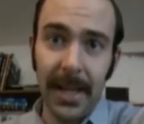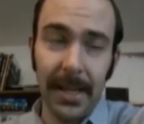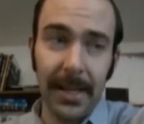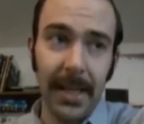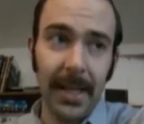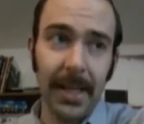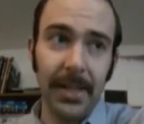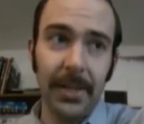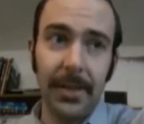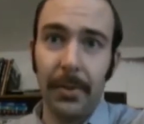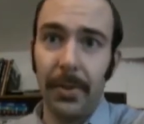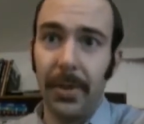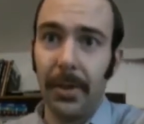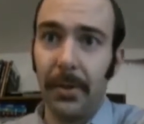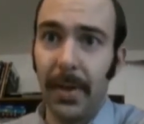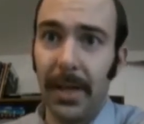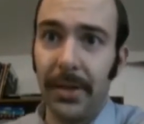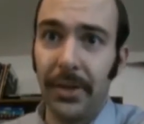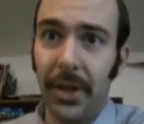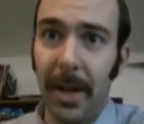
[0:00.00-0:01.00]
I think he's doing a
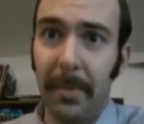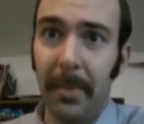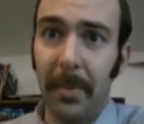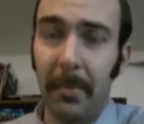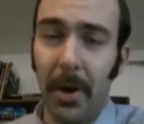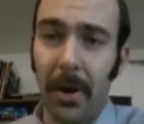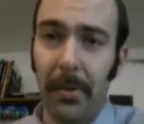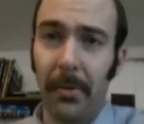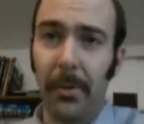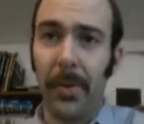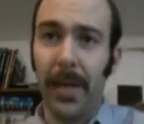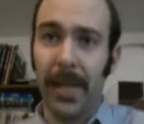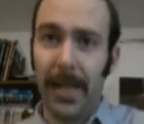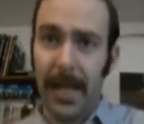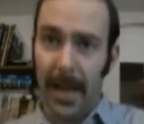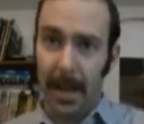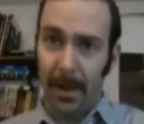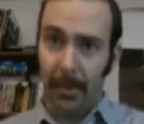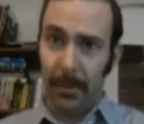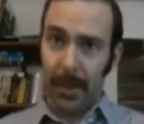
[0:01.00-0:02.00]
great job at Marvel right
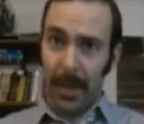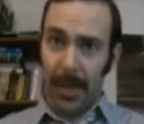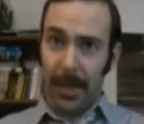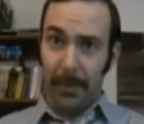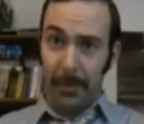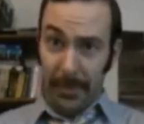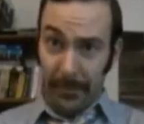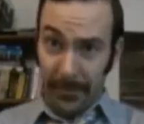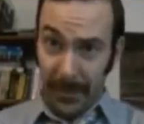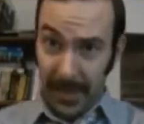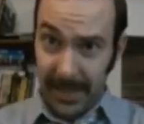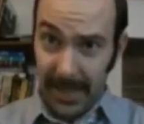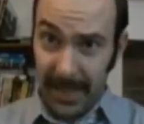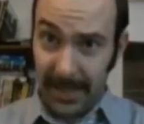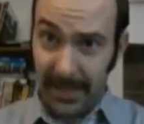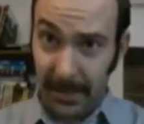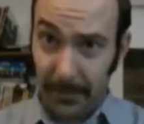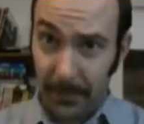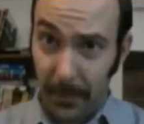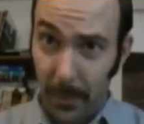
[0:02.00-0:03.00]
now uh, with
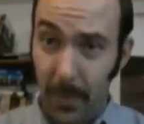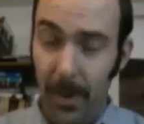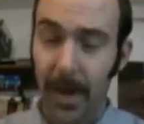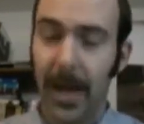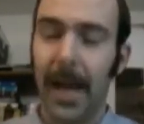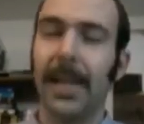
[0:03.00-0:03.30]
Fantastic Four.